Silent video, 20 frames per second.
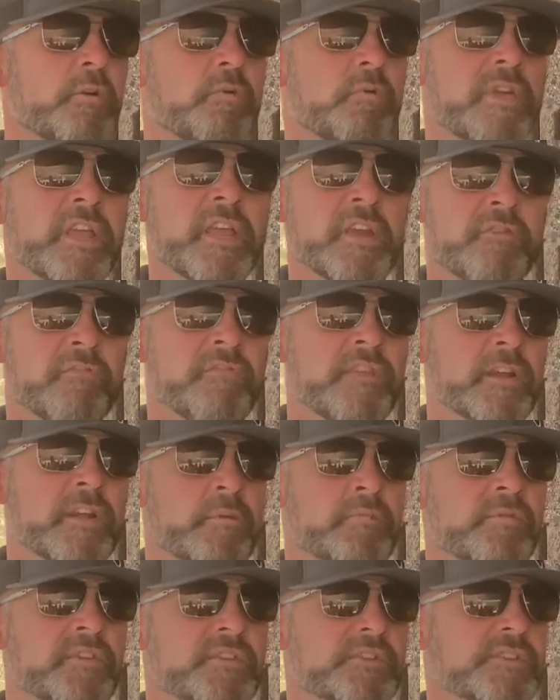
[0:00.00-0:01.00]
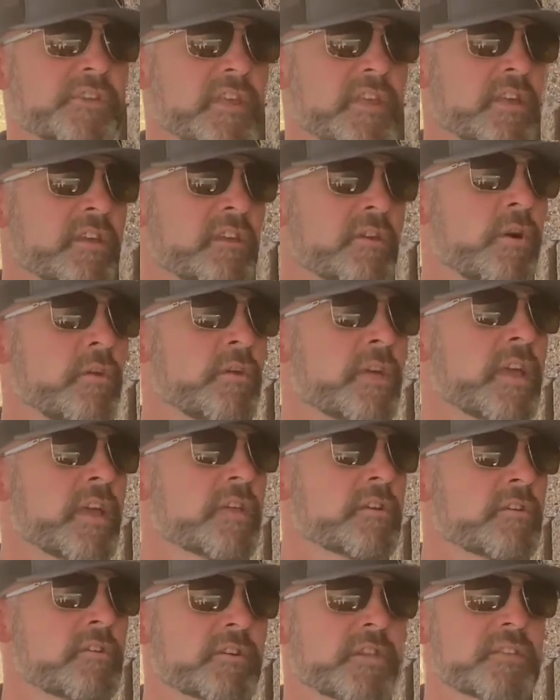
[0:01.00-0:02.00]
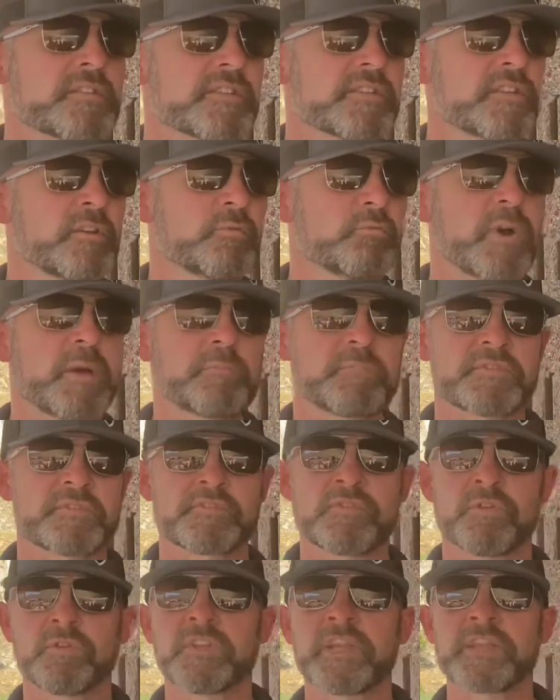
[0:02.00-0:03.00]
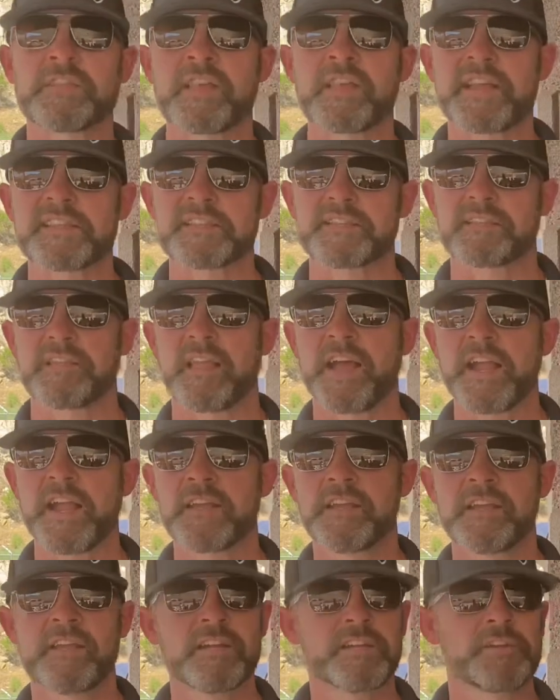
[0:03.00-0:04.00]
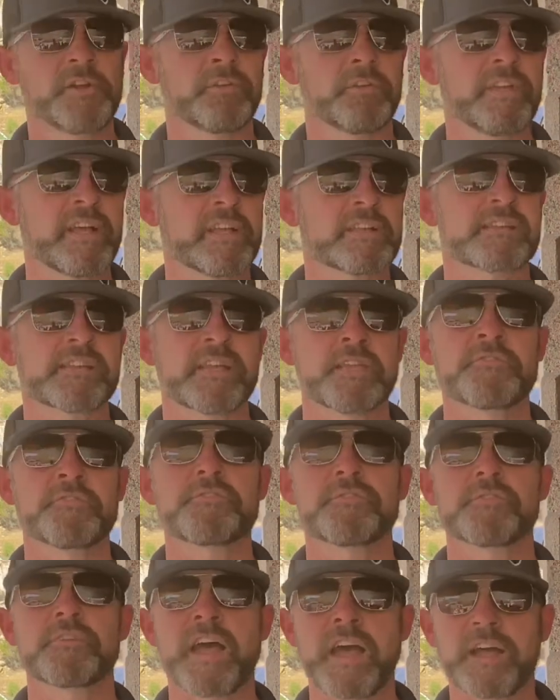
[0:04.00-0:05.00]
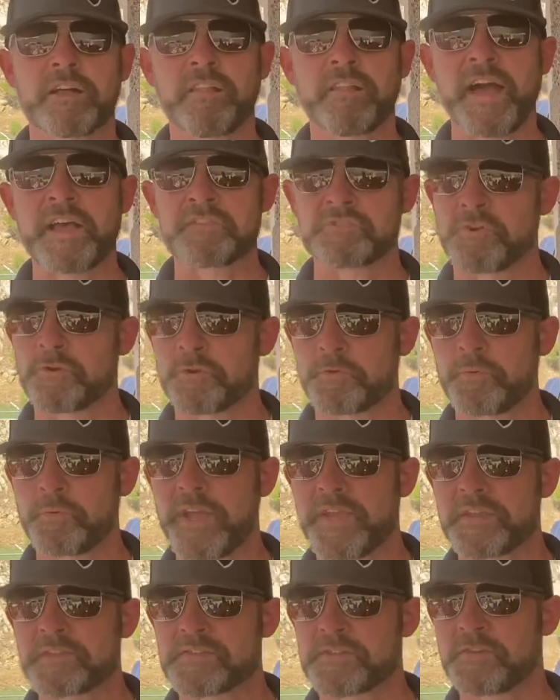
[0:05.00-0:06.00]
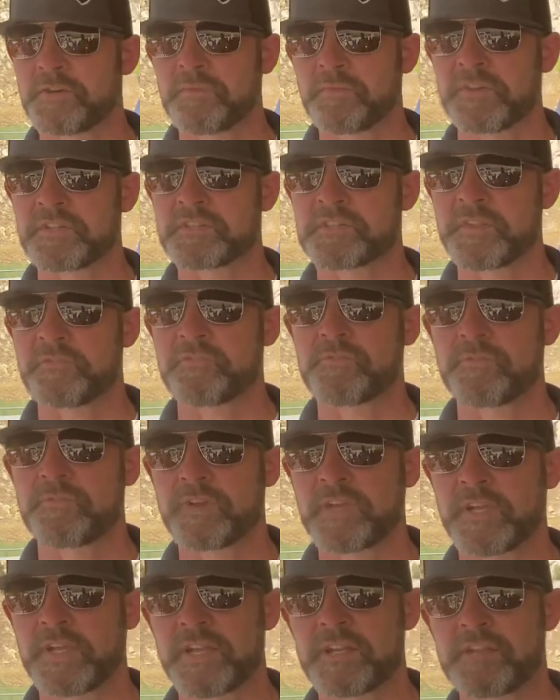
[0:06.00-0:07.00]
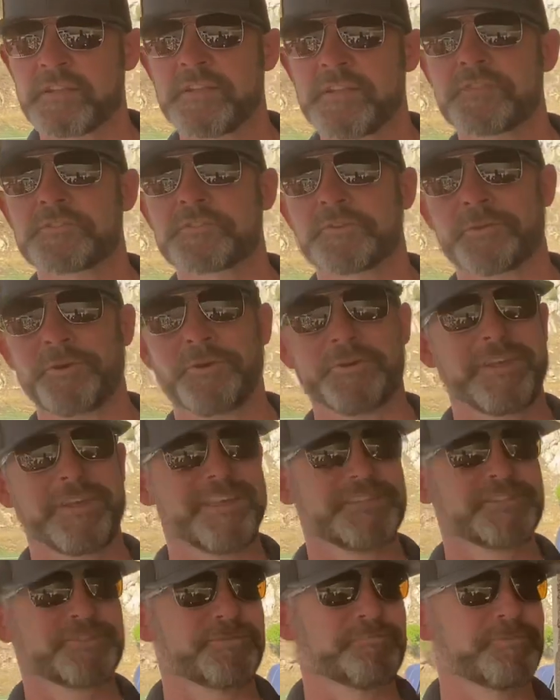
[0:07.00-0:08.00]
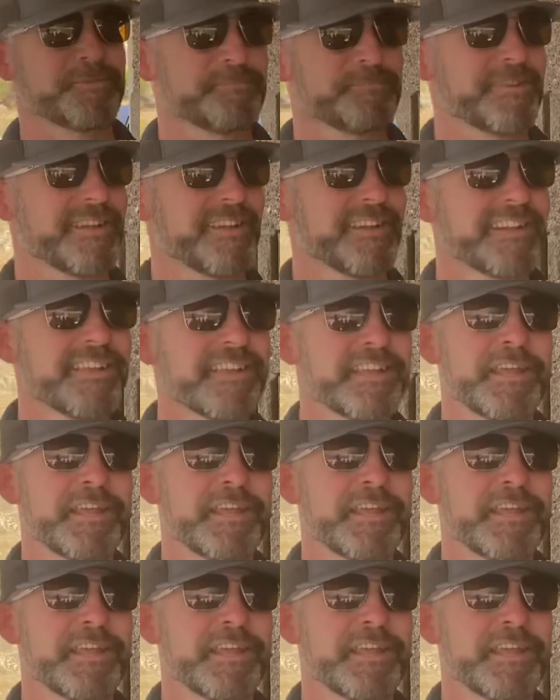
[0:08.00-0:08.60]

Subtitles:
We'll get your fingerprints so you can go get your concealed weapons. Don't let that slide. Don't let sitting through that class go to waste. You don't want to sit through it again. So go get your permit.